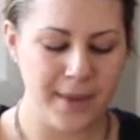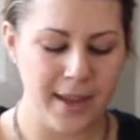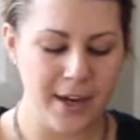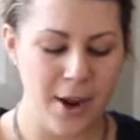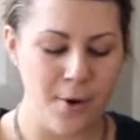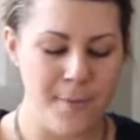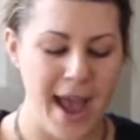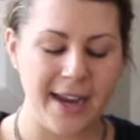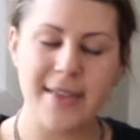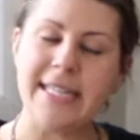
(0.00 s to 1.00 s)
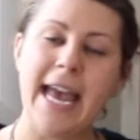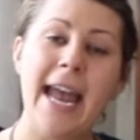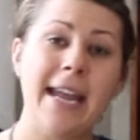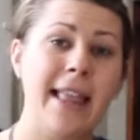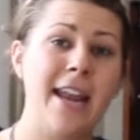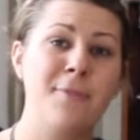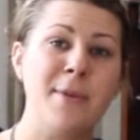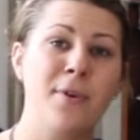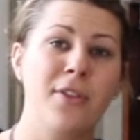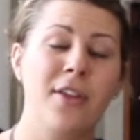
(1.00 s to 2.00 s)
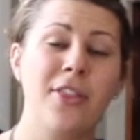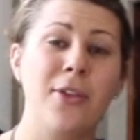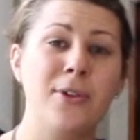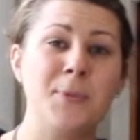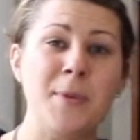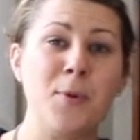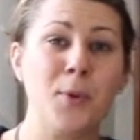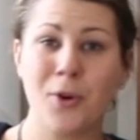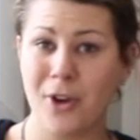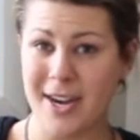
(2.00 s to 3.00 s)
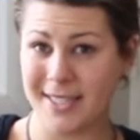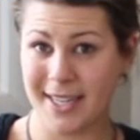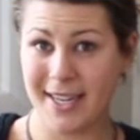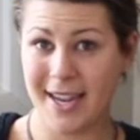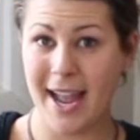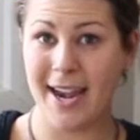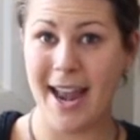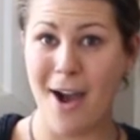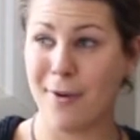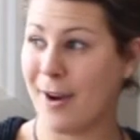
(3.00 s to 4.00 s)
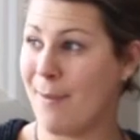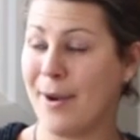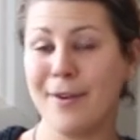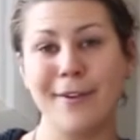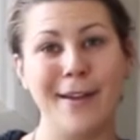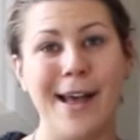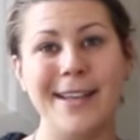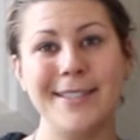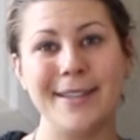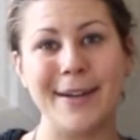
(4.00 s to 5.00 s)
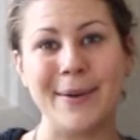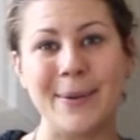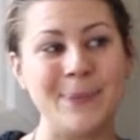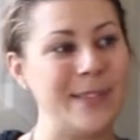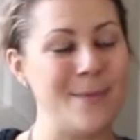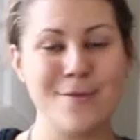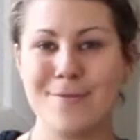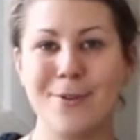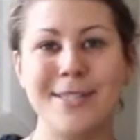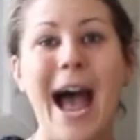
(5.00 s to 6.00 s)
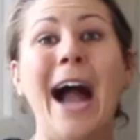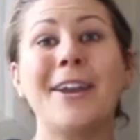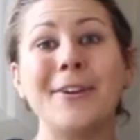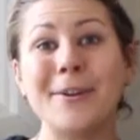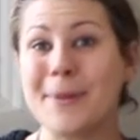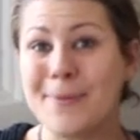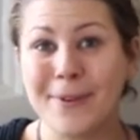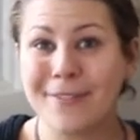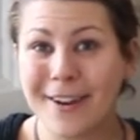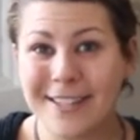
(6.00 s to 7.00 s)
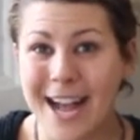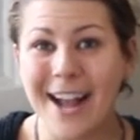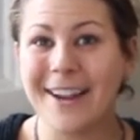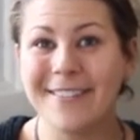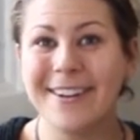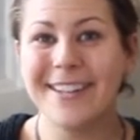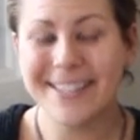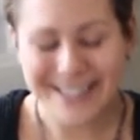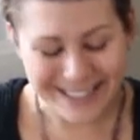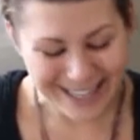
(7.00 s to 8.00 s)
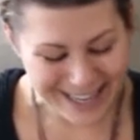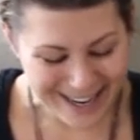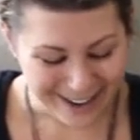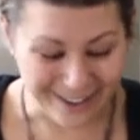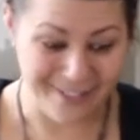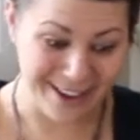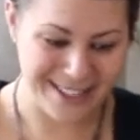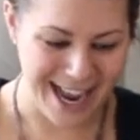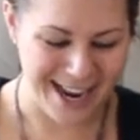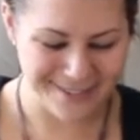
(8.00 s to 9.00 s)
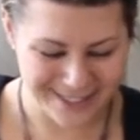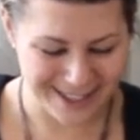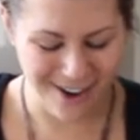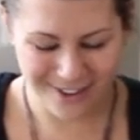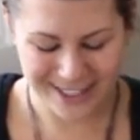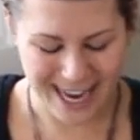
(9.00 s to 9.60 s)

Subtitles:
back in the day, a lot of people thought that those people were crazy. And now we're coming to realize that they are some of the most accurate people of our time, or of their times and all the